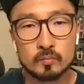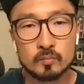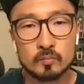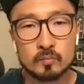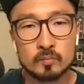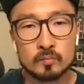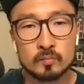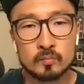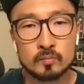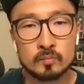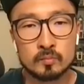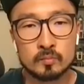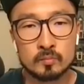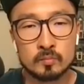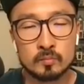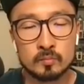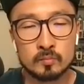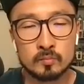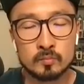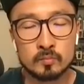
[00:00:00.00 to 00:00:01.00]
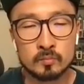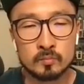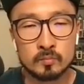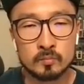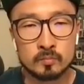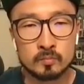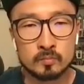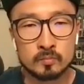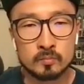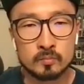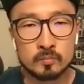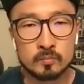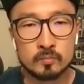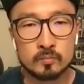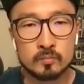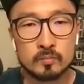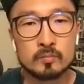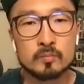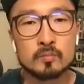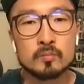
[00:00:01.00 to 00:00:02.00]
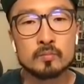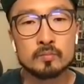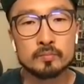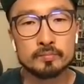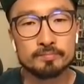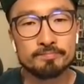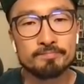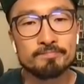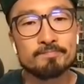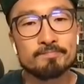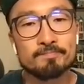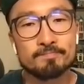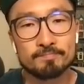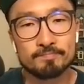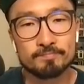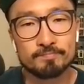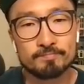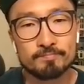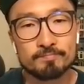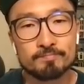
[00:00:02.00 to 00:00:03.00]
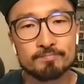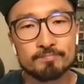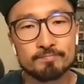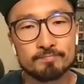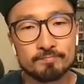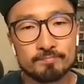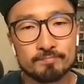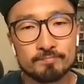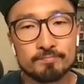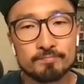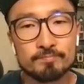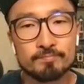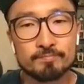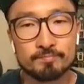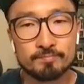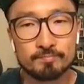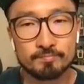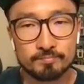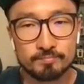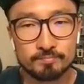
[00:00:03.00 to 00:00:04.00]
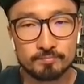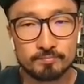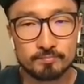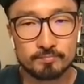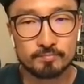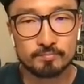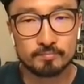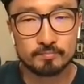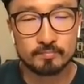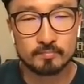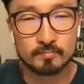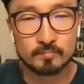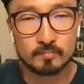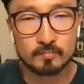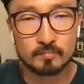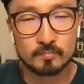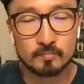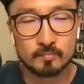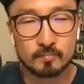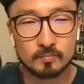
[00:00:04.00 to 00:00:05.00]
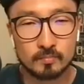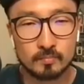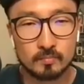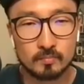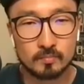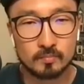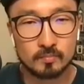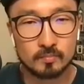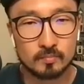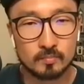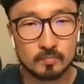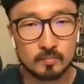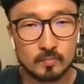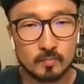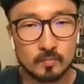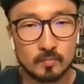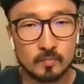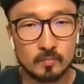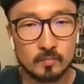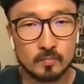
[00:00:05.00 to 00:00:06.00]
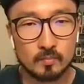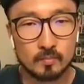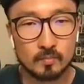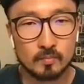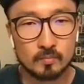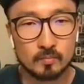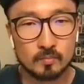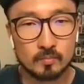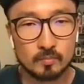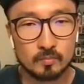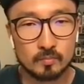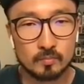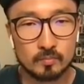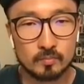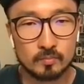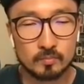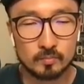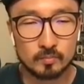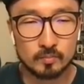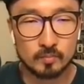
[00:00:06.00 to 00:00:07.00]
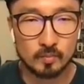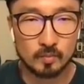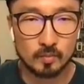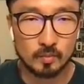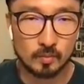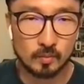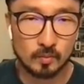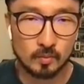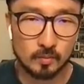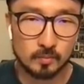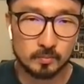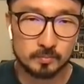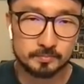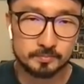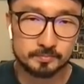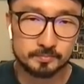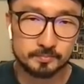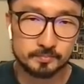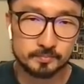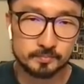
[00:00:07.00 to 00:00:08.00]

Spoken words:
This person isn't speaking.